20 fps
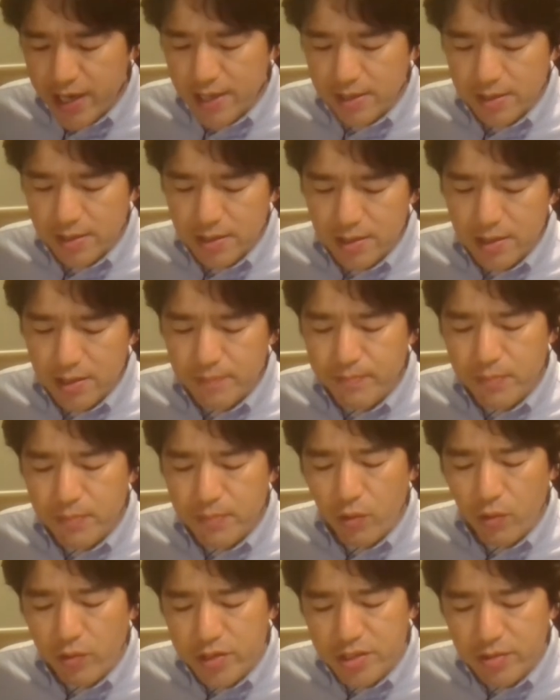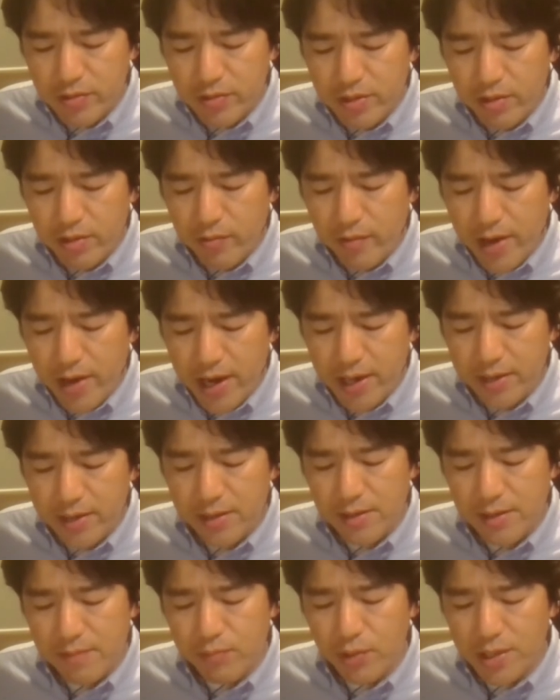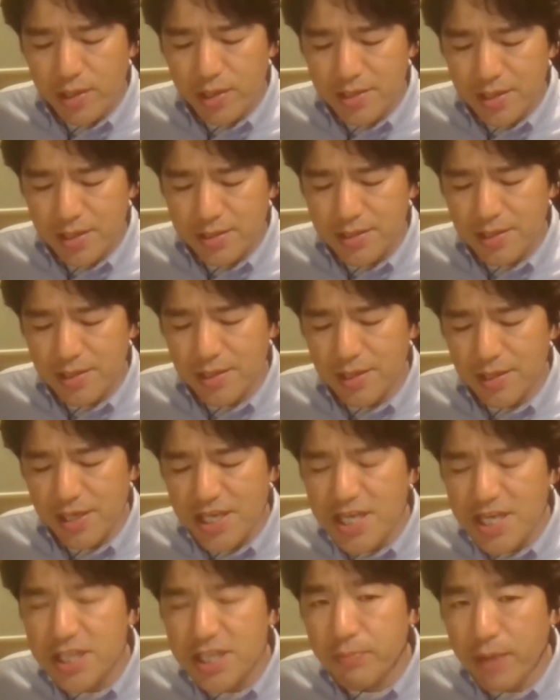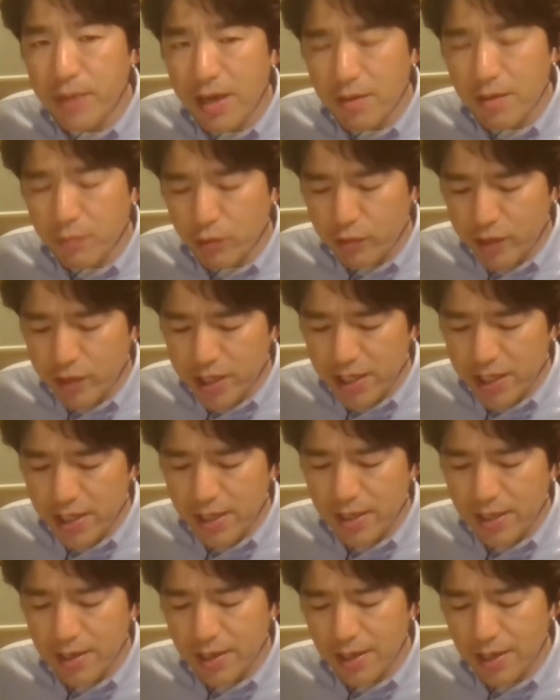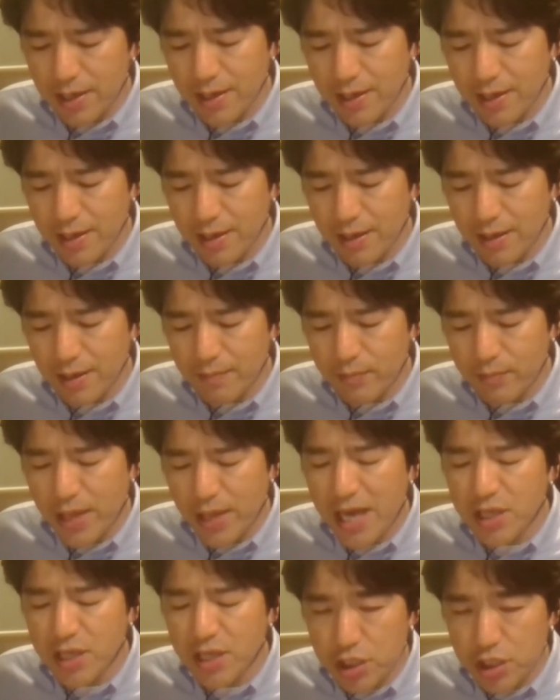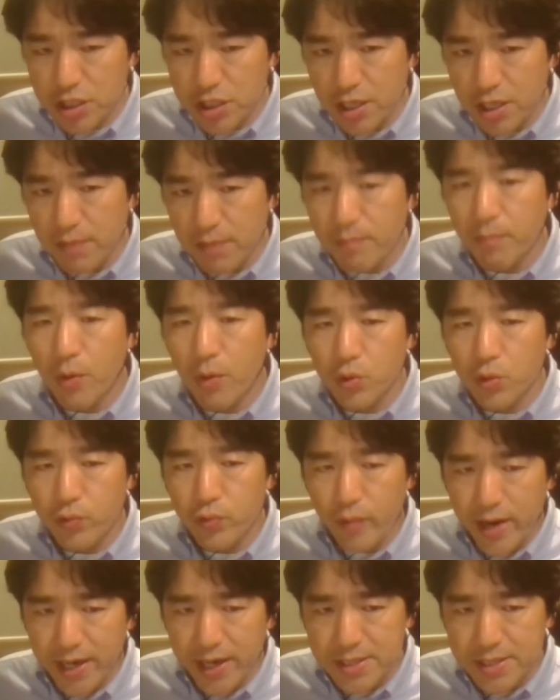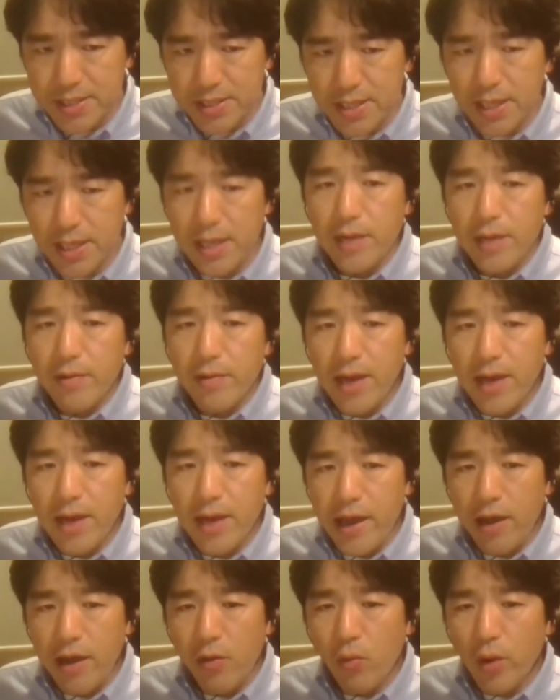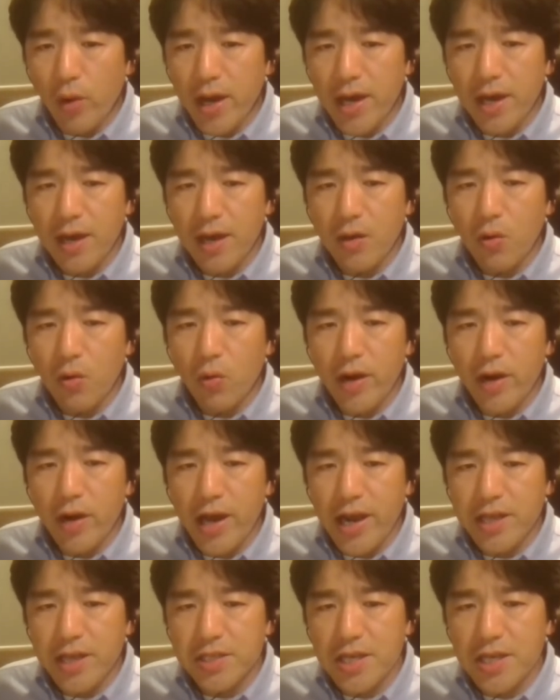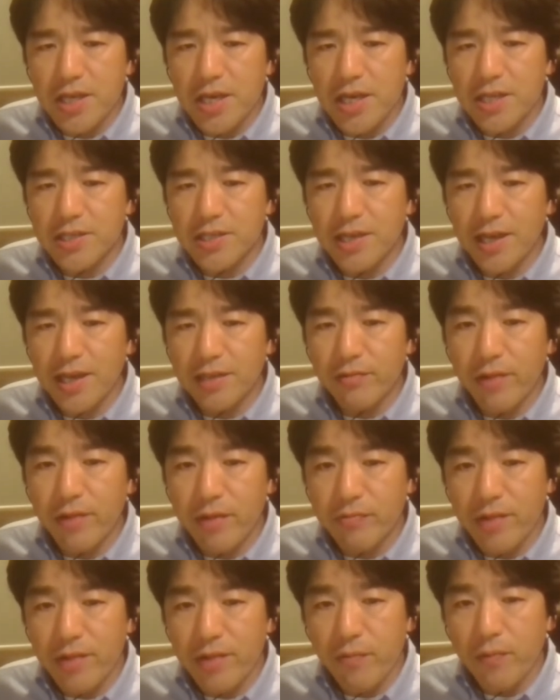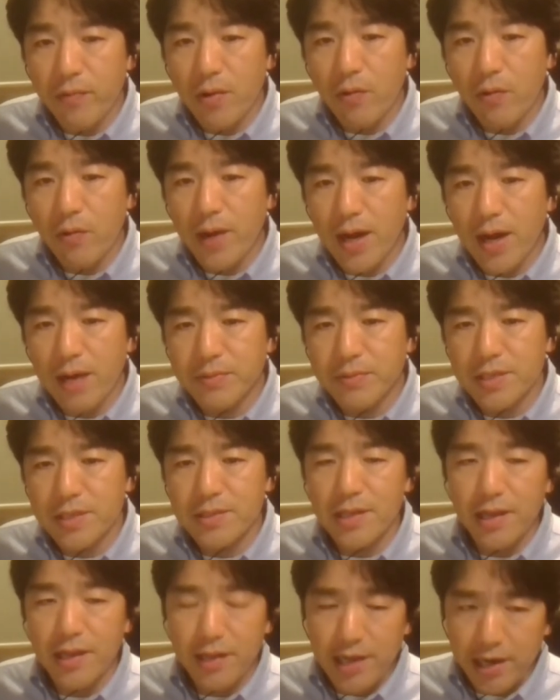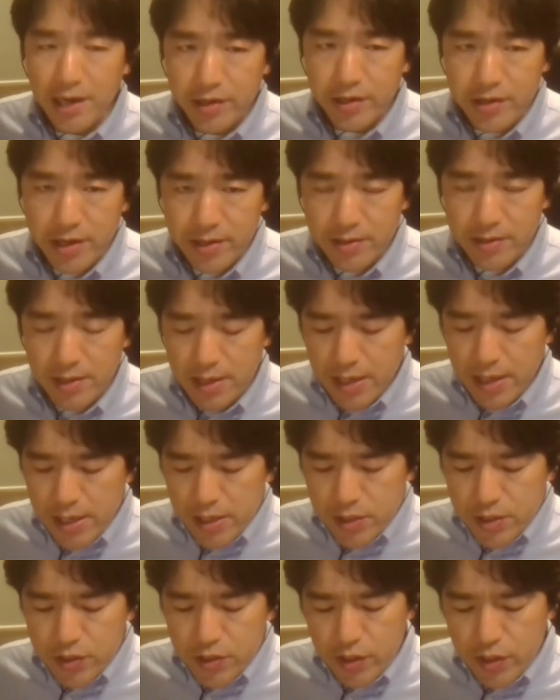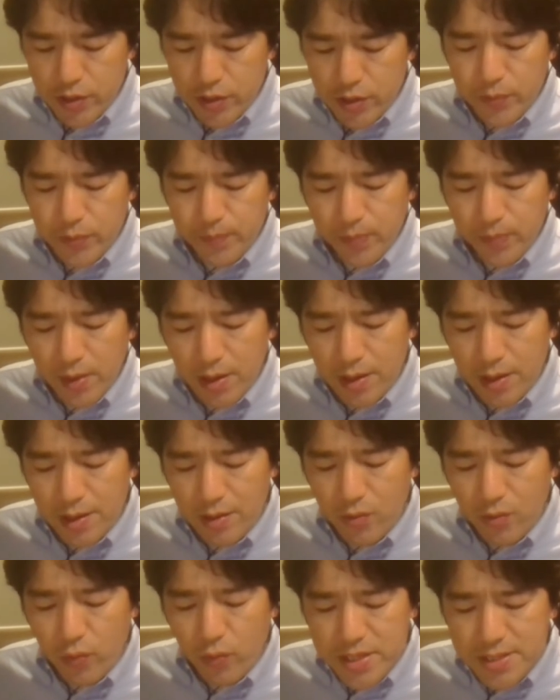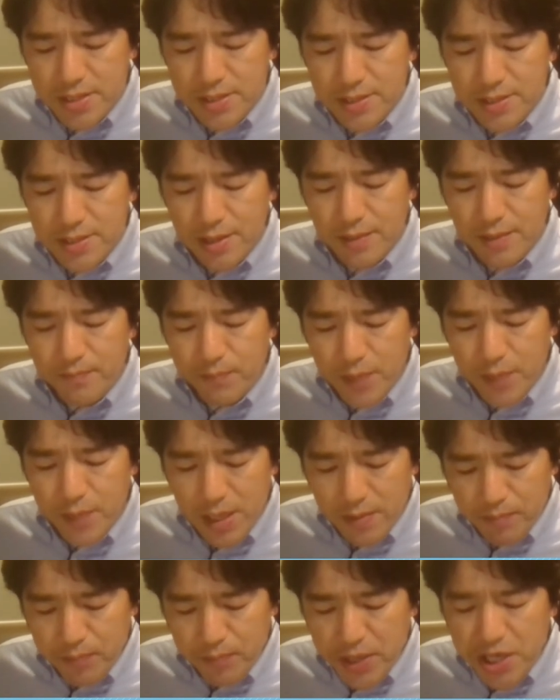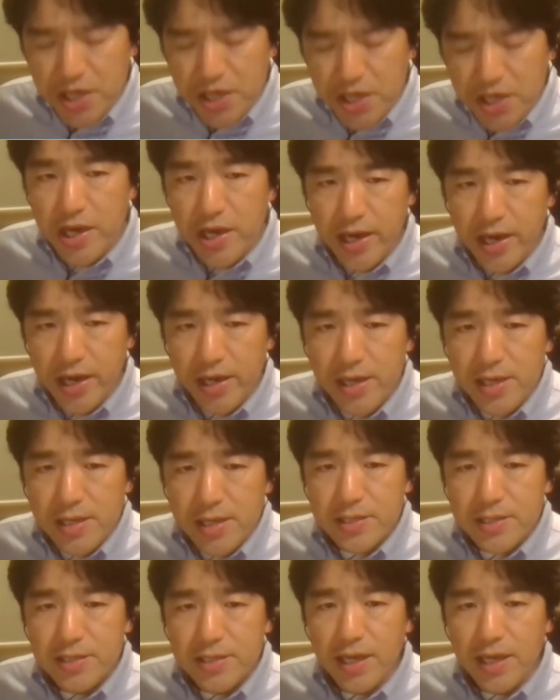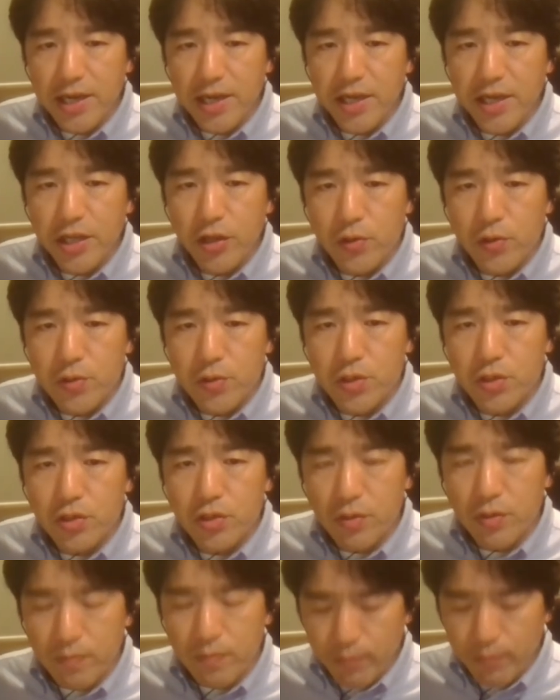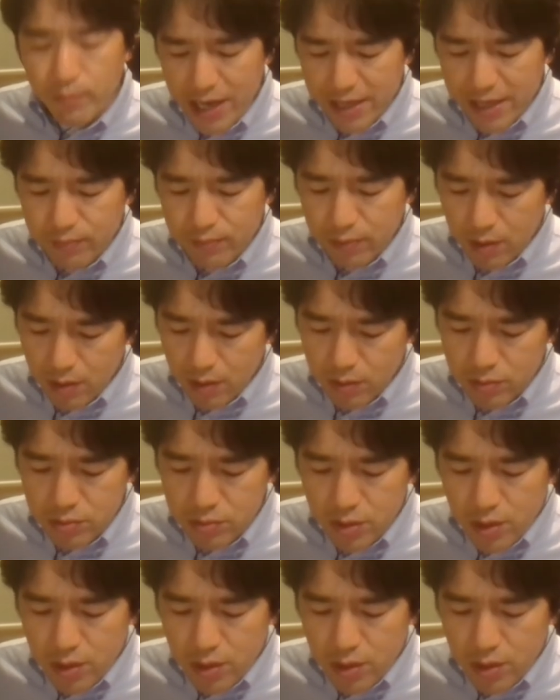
the horizontal line represents each palmolive branches in both ranks, like A1 or like A6 and left A4, 5, 6, and 9, 10. So with PEA, the reduced blood flow